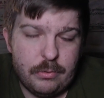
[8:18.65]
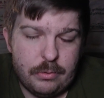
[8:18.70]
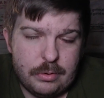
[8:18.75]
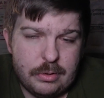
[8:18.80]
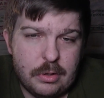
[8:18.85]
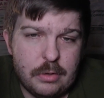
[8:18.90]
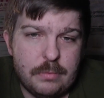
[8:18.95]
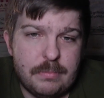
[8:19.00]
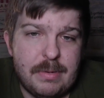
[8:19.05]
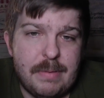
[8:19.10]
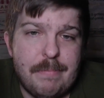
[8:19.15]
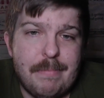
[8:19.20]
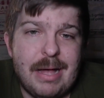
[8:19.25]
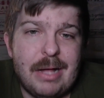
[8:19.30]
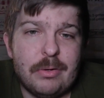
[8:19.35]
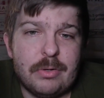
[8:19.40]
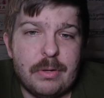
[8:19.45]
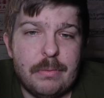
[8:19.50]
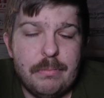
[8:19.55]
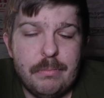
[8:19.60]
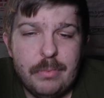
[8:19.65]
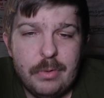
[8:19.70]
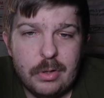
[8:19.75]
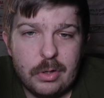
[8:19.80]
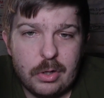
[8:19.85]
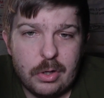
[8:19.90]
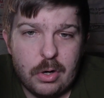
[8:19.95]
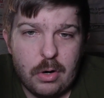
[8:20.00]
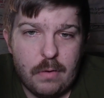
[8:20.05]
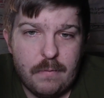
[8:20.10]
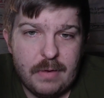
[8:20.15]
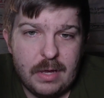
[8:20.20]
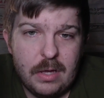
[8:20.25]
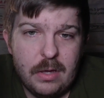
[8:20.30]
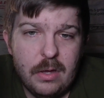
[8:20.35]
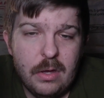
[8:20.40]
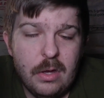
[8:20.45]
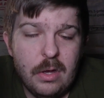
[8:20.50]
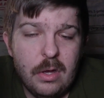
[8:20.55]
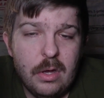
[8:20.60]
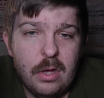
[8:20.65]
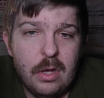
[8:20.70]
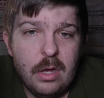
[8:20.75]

or excuse me, Malcolm Kirby,